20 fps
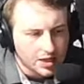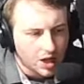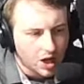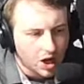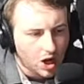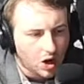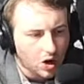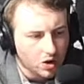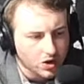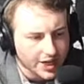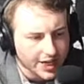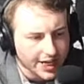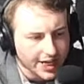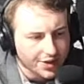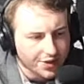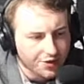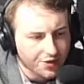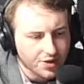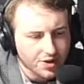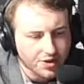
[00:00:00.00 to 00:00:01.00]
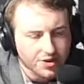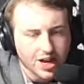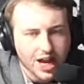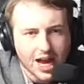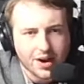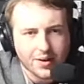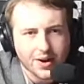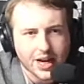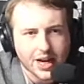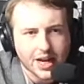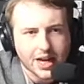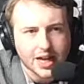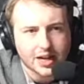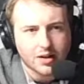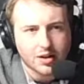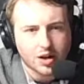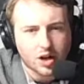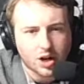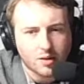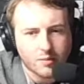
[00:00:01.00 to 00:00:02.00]
Holding it through now here,
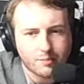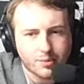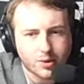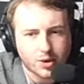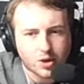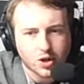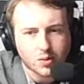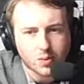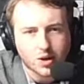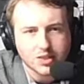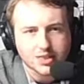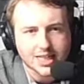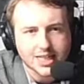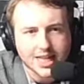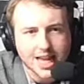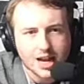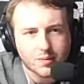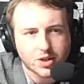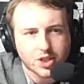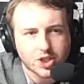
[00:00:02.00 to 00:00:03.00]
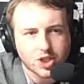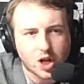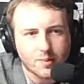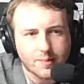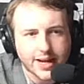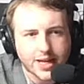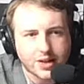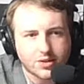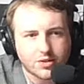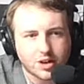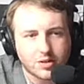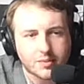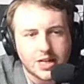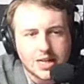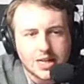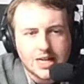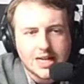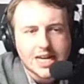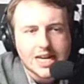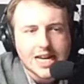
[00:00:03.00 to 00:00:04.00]
on board once again with Tom Ingram.
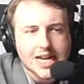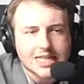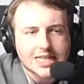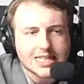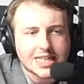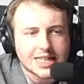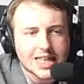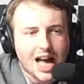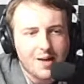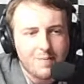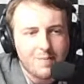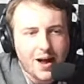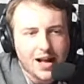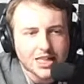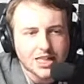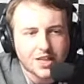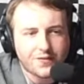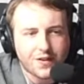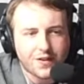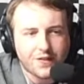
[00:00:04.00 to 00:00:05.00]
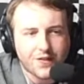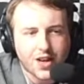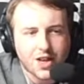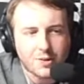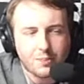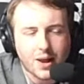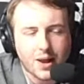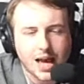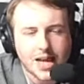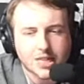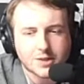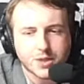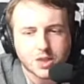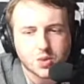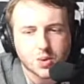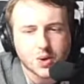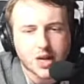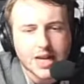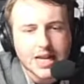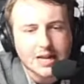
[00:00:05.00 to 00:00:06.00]
He's in that battle for 5th place
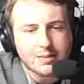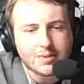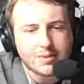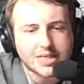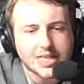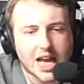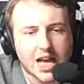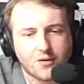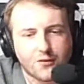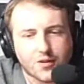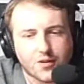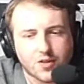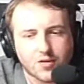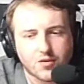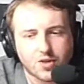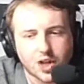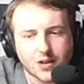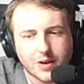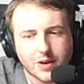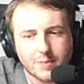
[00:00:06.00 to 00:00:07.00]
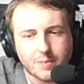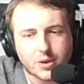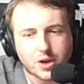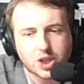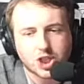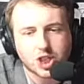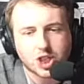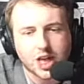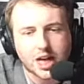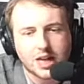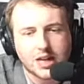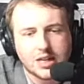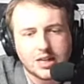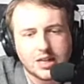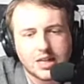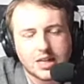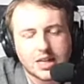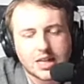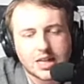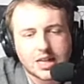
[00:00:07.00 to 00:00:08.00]
between himself and Rory Butcher.
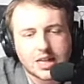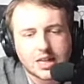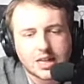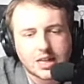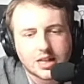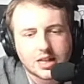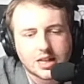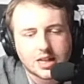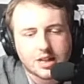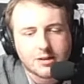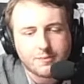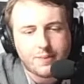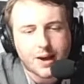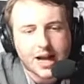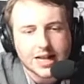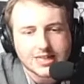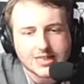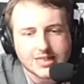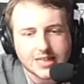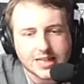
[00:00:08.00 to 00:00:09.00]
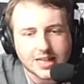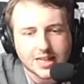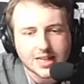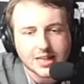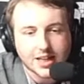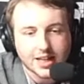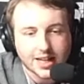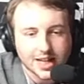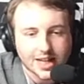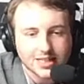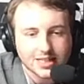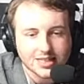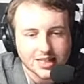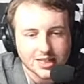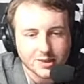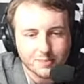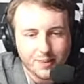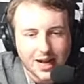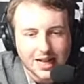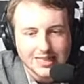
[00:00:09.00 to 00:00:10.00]
The
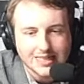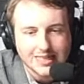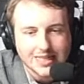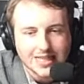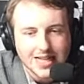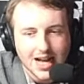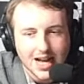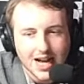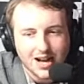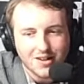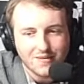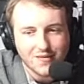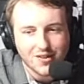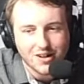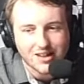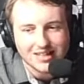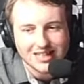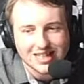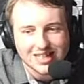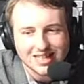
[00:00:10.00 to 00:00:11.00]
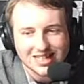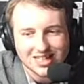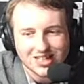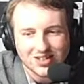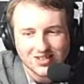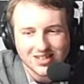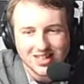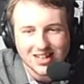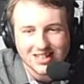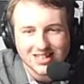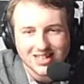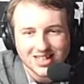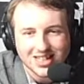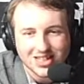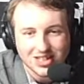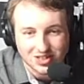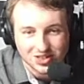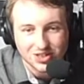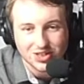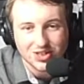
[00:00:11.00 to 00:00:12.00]
Ginsters Pasty car versus the Toyota
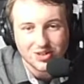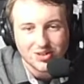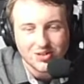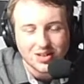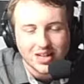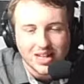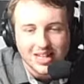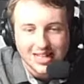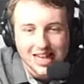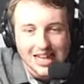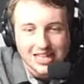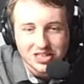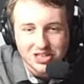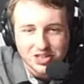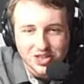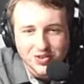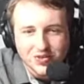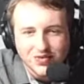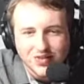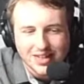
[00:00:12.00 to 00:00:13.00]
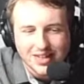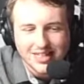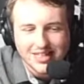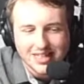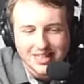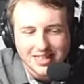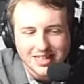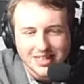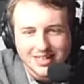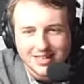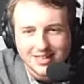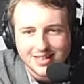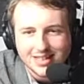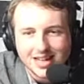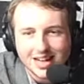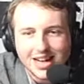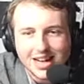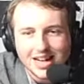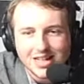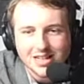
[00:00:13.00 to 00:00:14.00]
Gazoo Yazoo Racing,
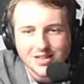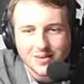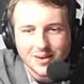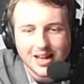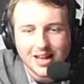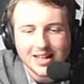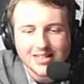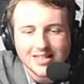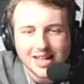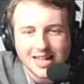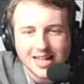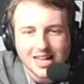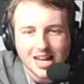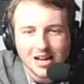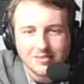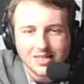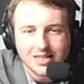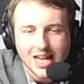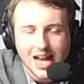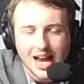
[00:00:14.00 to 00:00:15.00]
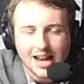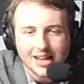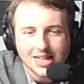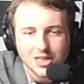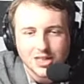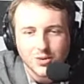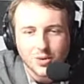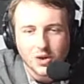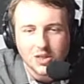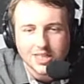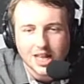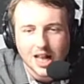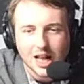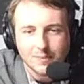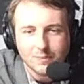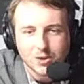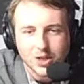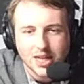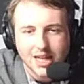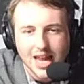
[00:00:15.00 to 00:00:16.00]
as well as they come down in towards
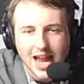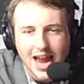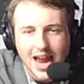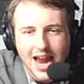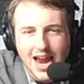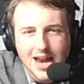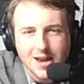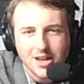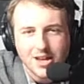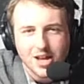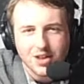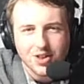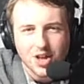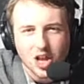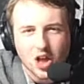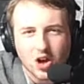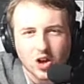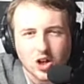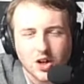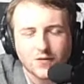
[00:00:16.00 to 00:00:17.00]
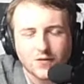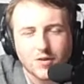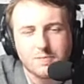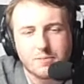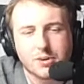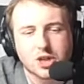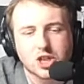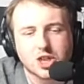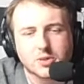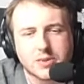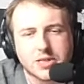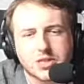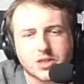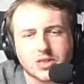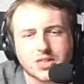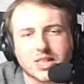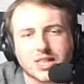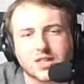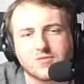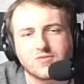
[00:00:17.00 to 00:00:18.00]
Club Chicane. Another lock-up from Butcher. We saw
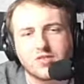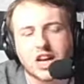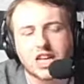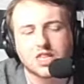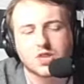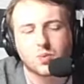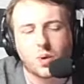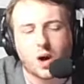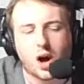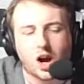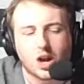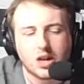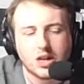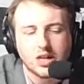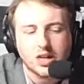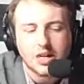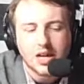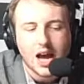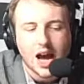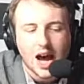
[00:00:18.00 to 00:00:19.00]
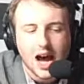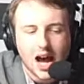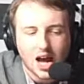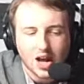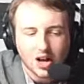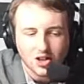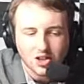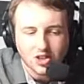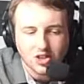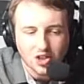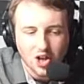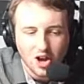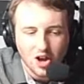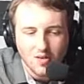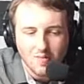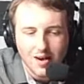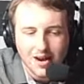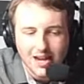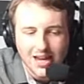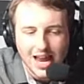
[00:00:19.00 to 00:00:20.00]
that in race 1 so
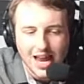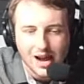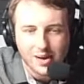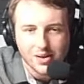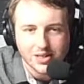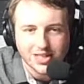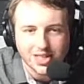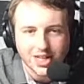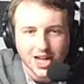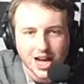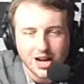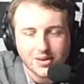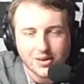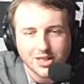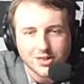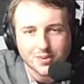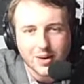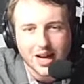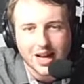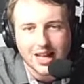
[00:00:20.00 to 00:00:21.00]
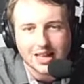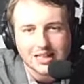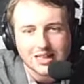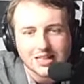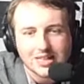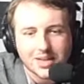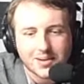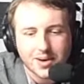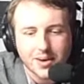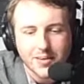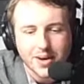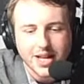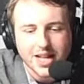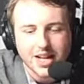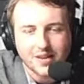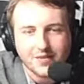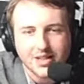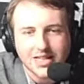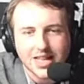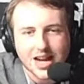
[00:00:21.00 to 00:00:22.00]
many hours ago as well, when we
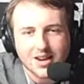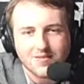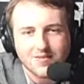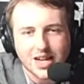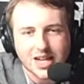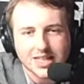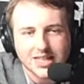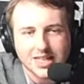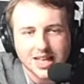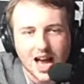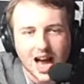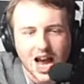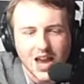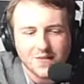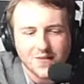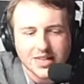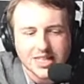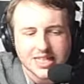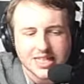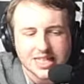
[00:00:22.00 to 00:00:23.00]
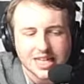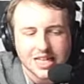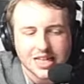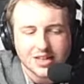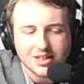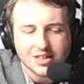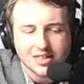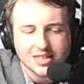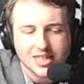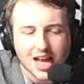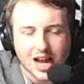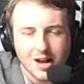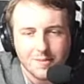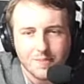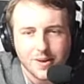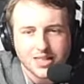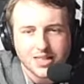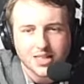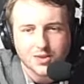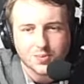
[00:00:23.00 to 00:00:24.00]
covered that race live. It's still the side
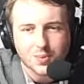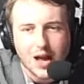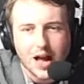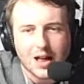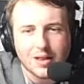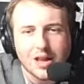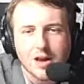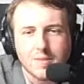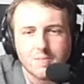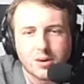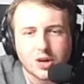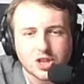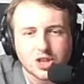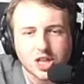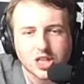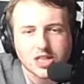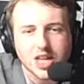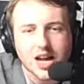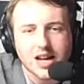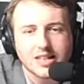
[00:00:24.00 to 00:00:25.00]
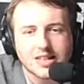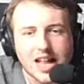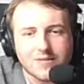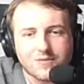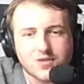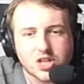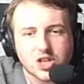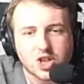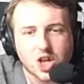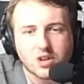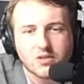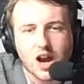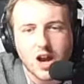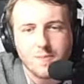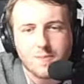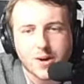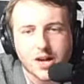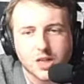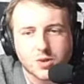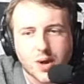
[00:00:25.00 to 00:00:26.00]
bits as well. Butcher's left his door
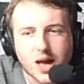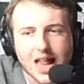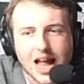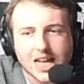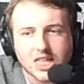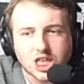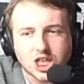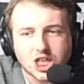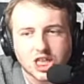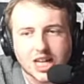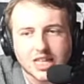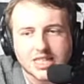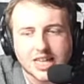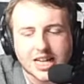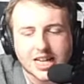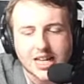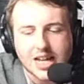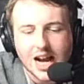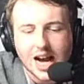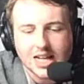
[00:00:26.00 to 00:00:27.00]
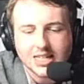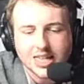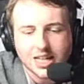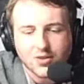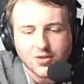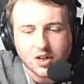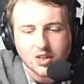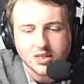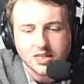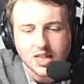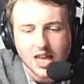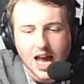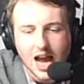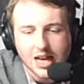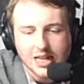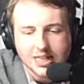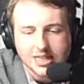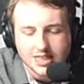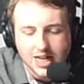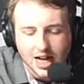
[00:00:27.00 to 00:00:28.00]
open as well, has to shut it as they cross the line
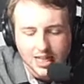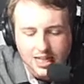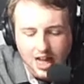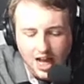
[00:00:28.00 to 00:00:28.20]
to start the